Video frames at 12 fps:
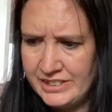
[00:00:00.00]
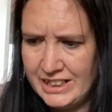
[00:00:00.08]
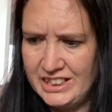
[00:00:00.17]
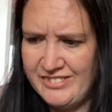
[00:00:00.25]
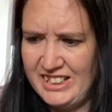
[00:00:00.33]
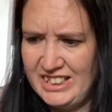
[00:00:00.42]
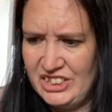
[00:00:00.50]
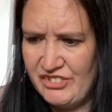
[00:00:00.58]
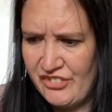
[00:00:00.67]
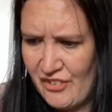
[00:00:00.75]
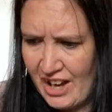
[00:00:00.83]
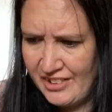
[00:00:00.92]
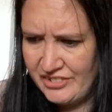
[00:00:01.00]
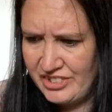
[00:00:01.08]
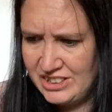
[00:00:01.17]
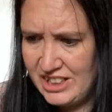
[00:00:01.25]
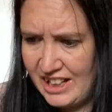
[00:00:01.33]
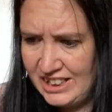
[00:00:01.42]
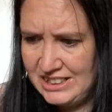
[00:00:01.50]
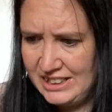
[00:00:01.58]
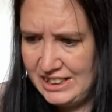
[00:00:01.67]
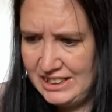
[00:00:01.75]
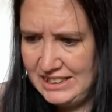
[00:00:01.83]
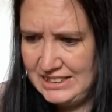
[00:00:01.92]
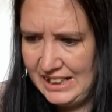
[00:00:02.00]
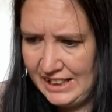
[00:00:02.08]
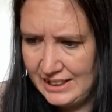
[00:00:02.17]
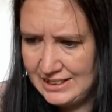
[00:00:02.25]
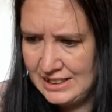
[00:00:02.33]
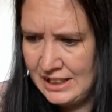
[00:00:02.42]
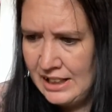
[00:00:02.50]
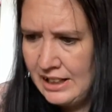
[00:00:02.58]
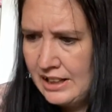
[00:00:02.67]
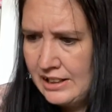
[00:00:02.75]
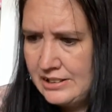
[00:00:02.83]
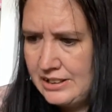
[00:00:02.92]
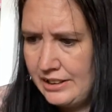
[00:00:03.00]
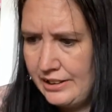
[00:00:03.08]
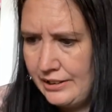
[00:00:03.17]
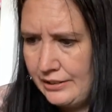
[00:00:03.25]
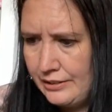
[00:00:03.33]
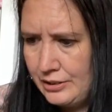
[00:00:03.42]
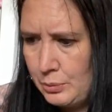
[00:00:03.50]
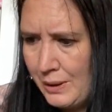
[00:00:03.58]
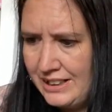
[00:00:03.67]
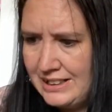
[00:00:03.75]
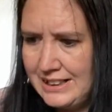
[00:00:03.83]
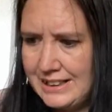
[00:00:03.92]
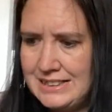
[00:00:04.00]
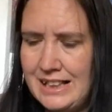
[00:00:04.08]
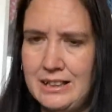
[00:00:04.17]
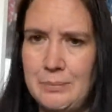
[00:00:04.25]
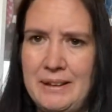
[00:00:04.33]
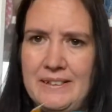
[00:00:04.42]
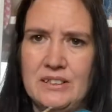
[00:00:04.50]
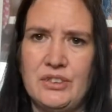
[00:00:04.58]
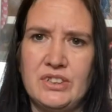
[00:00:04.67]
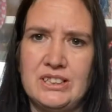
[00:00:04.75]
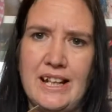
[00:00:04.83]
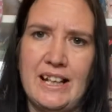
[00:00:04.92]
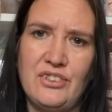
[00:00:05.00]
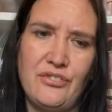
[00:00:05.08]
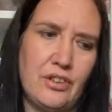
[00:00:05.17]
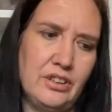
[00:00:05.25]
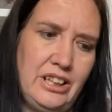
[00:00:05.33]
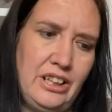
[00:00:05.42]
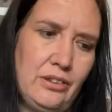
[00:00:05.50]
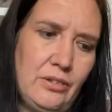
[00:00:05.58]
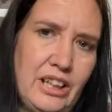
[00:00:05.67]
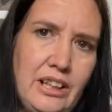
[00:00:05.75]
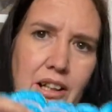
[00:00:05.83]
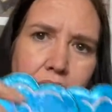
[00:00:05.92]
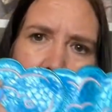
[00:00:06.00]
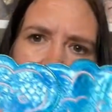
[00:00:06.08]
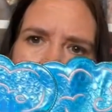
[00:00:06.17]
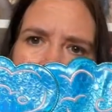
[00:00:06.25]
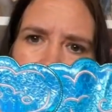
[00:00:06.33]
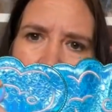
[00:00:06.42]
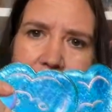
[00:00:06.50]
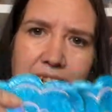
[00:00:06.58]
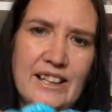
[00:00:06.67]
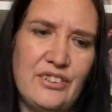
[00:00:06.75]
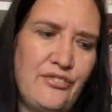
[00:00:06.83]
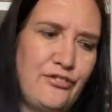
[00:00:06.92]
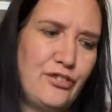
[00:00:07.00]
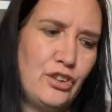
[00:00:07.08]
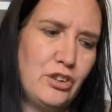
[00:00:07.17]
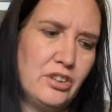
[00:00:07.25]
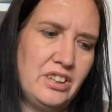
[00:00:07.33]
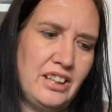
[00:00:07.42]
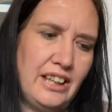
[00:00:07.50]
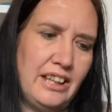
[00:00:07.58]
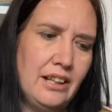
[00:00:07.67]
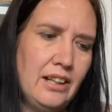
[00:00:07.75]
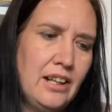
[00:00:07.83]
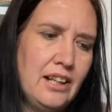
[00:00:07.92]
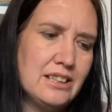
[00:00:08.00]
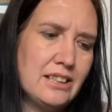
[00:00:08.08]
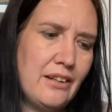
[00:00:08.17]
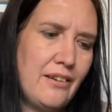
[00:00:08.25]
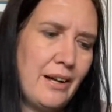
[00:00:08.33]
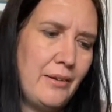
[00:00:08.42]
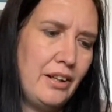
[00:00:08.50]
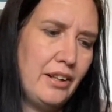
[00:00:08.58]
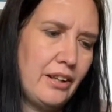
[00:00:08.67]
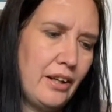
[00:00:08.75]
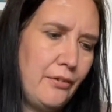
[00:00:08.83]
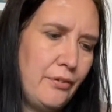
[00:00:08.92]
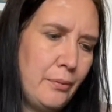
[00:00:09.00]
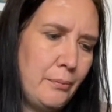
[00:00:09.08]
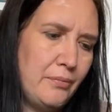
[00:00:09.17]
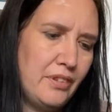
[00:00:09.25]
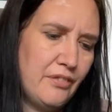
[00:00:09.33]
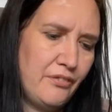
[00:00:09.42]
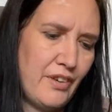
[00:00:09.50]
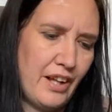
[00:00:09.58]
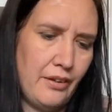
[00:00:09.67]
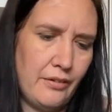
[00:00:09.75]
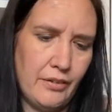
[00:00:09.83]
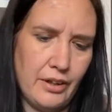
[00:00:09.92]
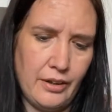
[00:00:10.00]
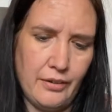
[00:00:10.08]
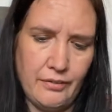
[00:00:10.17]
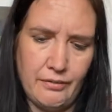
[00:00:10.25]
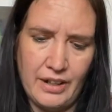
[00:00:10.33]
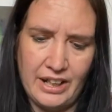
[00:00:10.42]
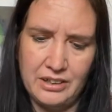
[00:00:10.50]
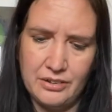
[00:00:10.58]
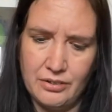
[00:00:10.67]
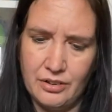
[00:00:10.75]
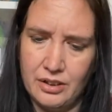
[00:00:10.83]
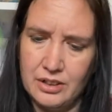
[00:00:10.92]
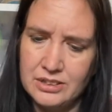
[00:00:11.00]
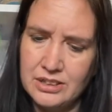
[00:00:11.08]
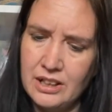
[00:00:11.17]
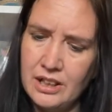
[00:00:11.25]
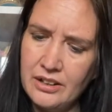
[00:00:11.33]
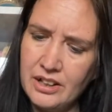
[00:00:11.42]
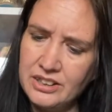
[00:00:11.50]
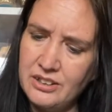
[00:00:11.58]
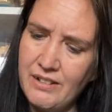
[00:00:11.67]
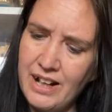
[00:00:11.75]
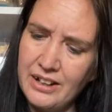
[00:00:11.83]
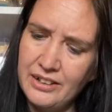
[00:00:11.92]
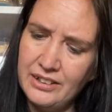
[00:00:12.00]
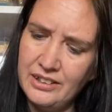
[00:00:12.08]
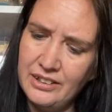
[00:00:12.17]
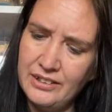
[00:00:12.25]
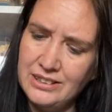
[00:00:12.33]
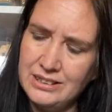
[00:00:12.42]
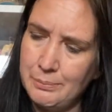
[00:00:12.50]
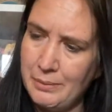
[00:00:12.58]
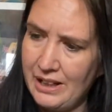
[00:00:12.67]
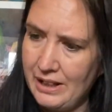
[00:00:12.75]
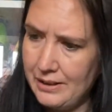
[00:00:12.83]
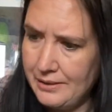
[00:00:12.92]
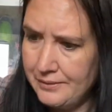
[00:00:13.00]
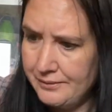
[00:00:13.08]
centimeters for size 36 to 26 centimeters for size 43. These are a size 40, so I'm going to go from Velcro right across because you are going to lose a bit.